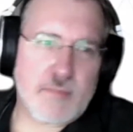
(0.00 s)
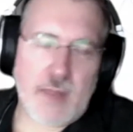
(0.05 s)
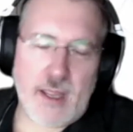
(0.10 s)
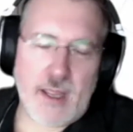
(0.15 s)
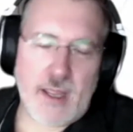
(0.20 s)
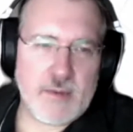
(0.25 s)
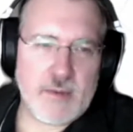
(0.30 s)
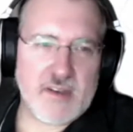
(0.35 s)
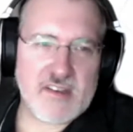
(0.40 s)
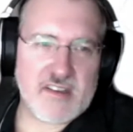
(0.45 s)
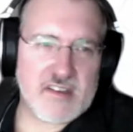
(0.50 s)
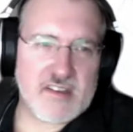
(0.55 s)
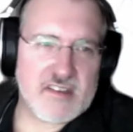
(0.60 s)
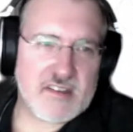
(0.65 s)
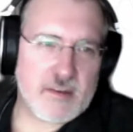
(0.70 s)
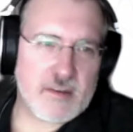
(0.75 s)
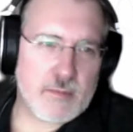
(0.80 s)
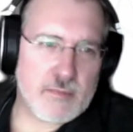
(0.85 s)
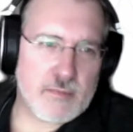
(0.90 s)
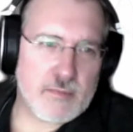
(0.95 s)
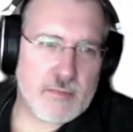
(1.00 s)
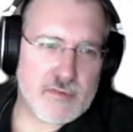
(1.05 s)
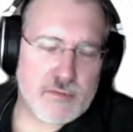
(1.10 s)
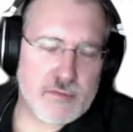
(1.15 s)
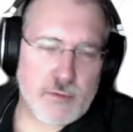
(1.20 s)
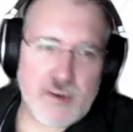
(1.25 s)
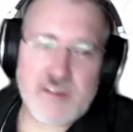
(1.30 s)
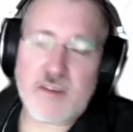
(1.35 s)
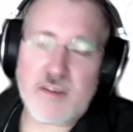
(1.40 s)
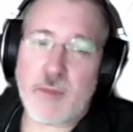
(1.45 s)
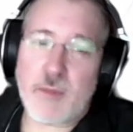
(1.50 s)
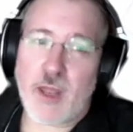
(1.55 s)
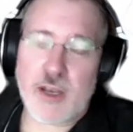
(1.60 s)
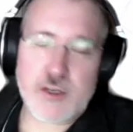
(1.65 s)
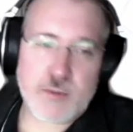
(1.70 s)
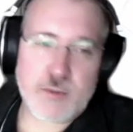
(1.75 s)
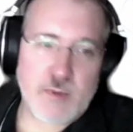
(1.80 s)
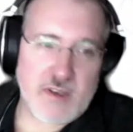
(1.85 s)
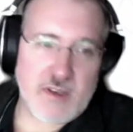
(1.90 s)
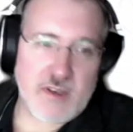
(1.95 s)
payment systems, risk
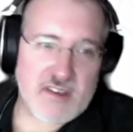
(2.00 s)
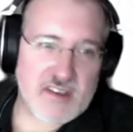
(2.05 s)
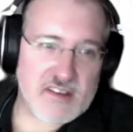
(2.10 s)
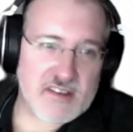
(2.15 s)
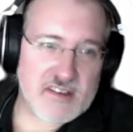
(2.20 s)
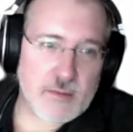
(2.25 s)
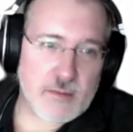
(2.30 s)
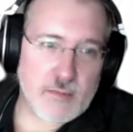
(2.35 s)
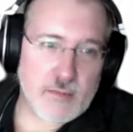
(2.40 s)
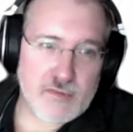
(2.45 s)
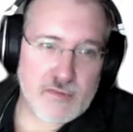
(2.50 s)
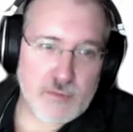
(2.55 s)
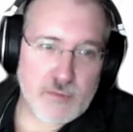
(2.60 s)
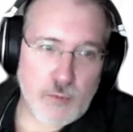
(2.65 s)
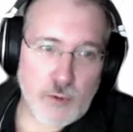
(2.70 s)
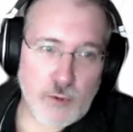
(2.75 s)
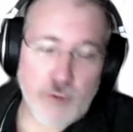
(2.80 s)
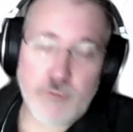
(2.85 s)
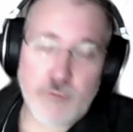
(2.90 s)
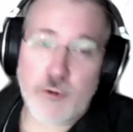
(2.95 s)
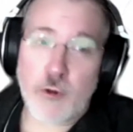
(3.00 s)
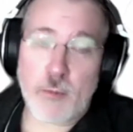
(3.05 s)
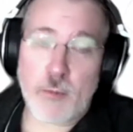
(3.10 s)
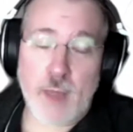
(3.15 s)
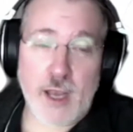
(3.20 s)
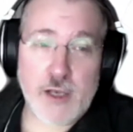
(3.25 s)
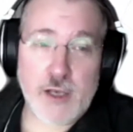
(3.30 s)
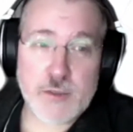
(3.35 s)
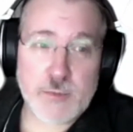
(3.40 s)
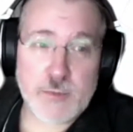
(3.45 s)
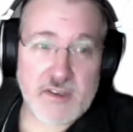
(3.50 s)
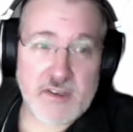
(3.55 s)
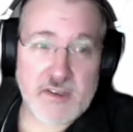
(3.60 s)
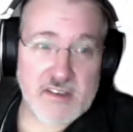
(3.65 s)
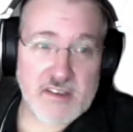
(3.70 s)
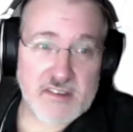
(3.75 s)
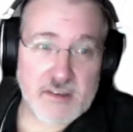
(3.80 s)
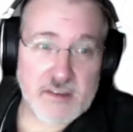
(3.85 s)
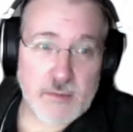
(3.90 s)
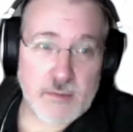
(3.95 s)
management systems, workflow management
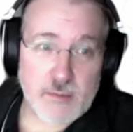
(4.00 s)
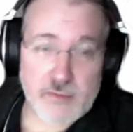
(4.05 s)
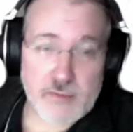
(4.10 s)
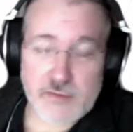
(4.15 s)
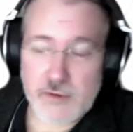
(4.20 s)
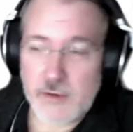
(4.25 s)
systems,